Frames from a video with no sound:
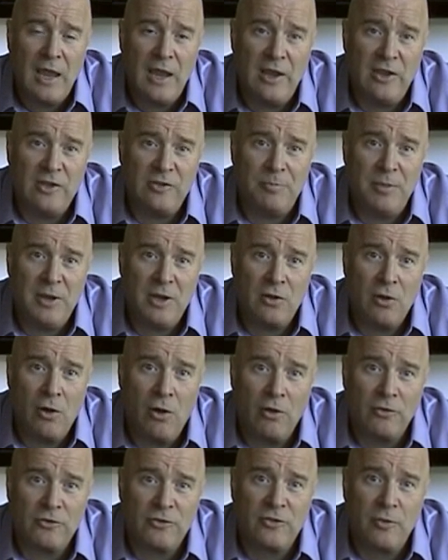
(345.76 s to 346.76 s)
is
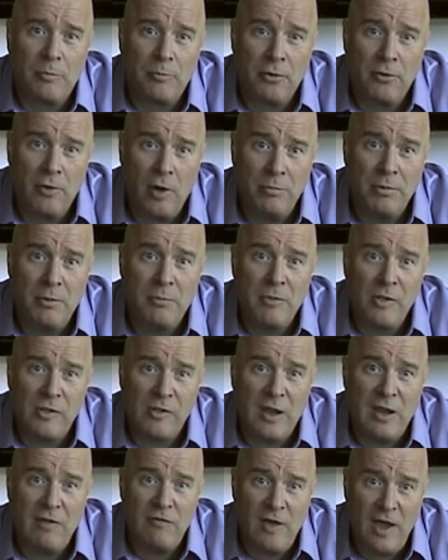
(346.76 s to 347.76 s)
because the problem
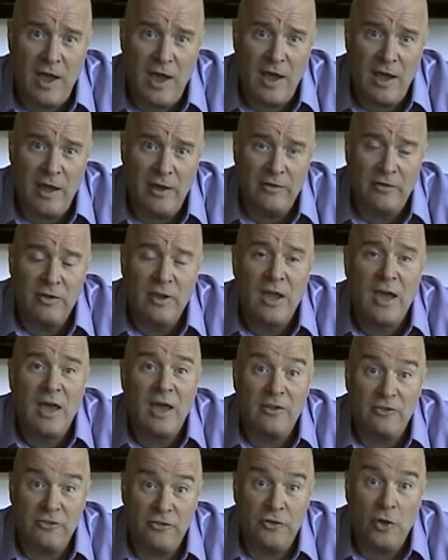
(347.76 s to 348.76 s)
that they've had
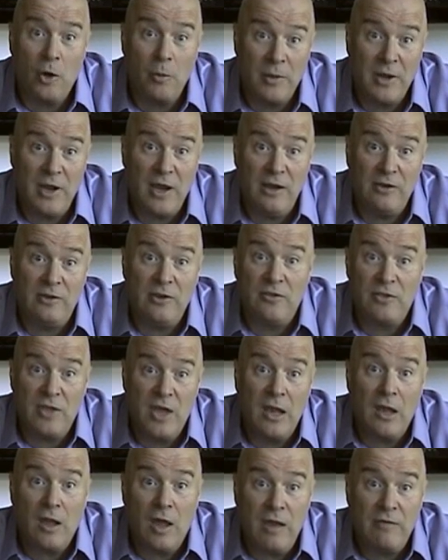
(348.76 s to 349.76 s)
has dominated
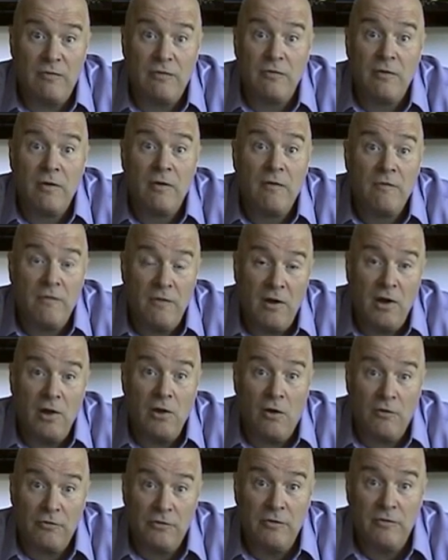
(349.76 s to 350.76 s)
their life
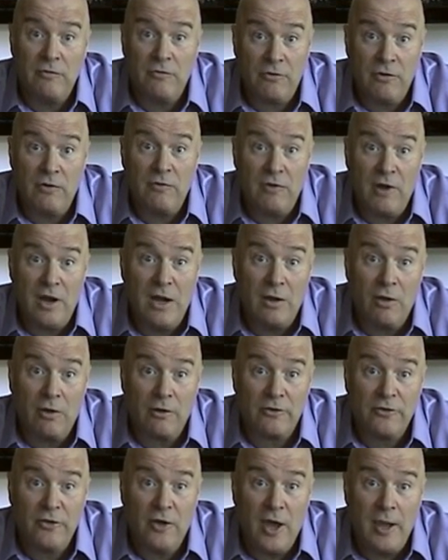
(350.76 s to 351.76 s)
very often for a very
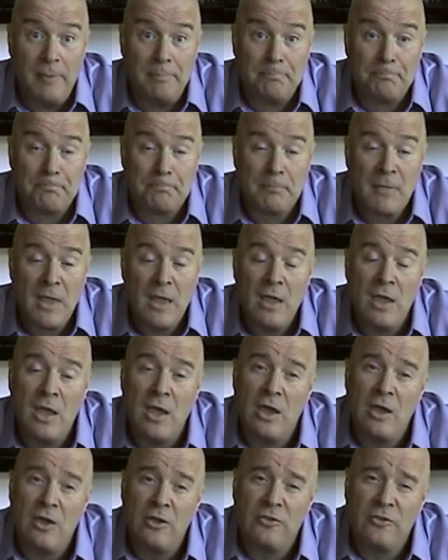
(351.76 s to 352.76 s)
long time.
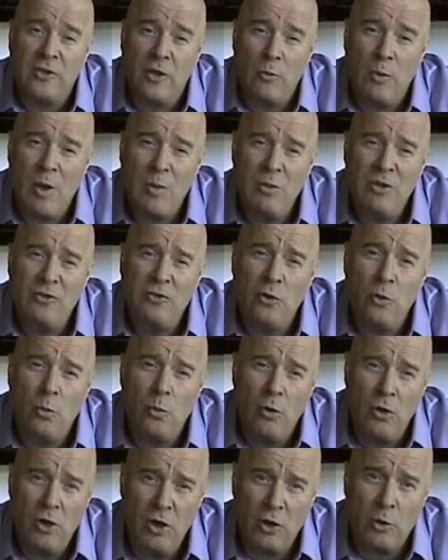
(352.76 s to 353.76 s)
So when we do
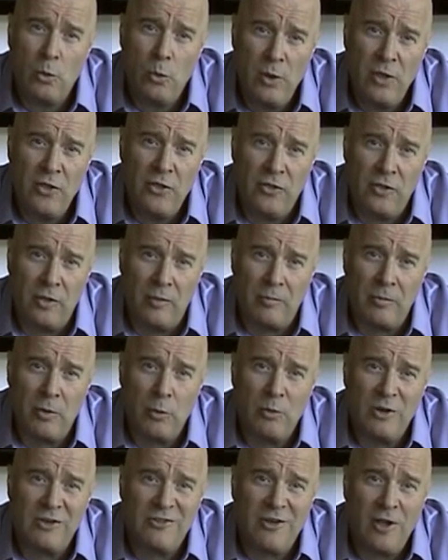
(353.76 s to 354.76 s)
work with
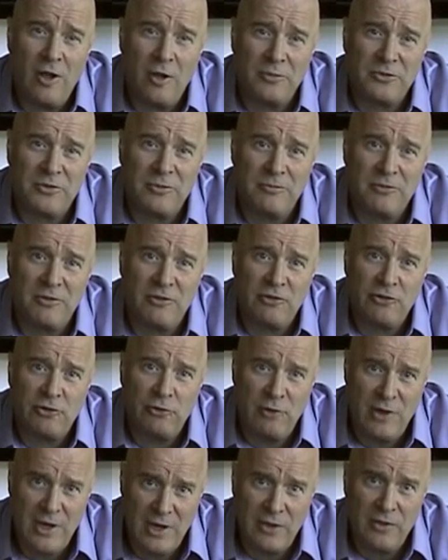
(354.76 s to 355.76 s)
them, which helps them to
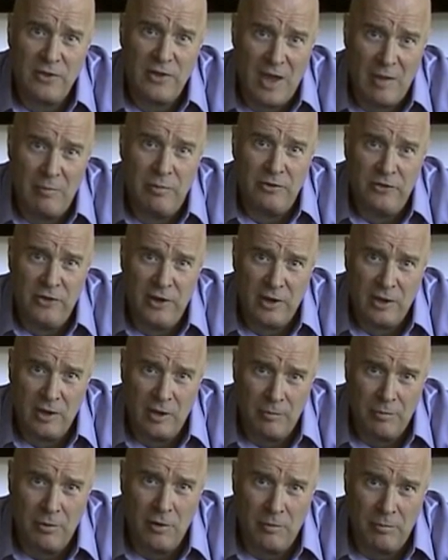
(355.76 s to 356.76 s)
shrink that
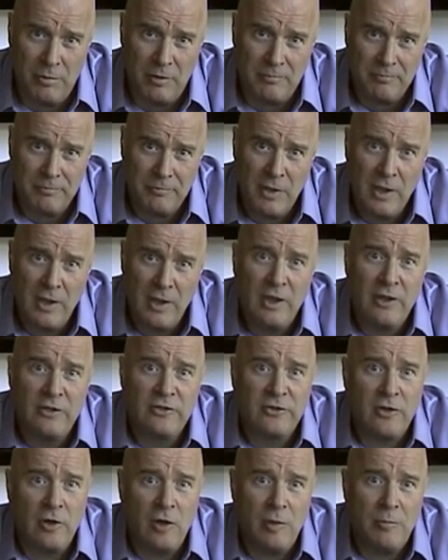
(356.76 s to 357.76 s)
particular problem,
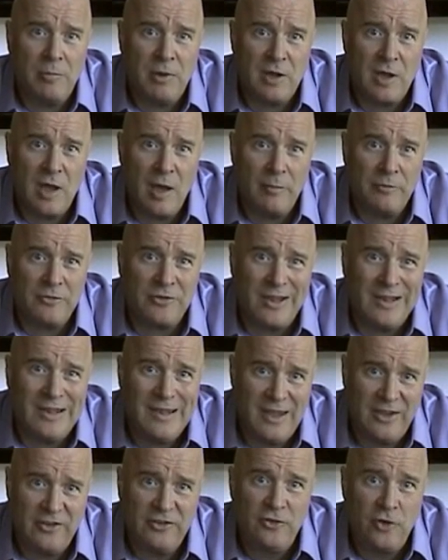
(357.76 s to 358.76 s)
so it becomes a
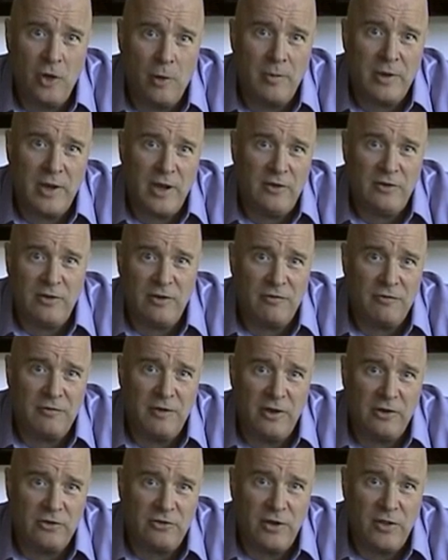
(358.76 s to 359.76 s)
less dominating
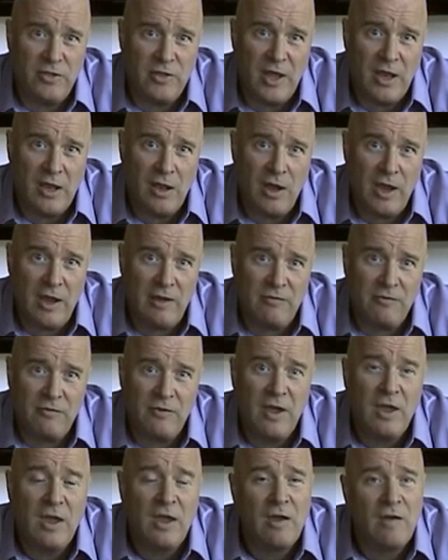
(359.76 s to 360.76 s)
feature in their
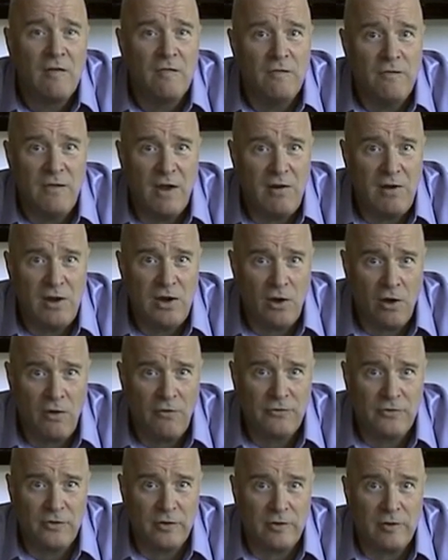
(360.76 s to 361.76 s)
life, very
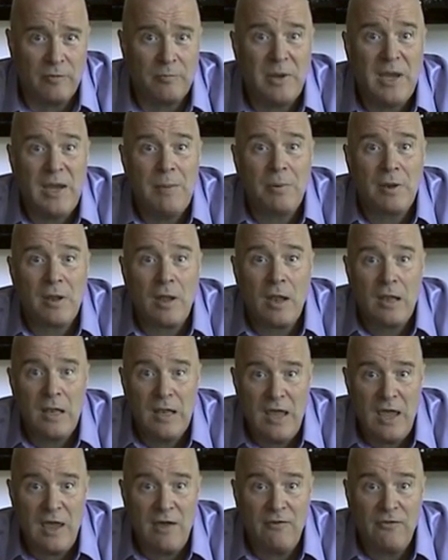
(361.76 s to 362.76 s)
often people are
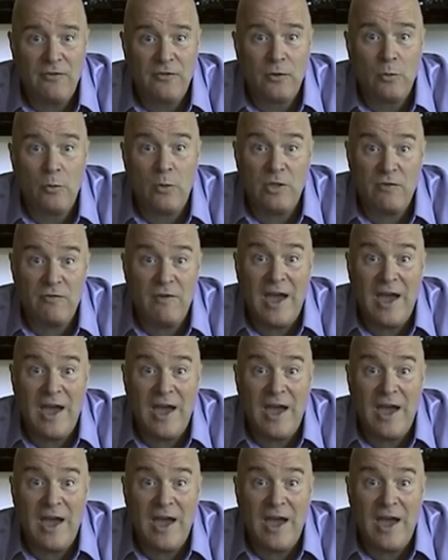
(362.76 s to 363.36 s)
left with a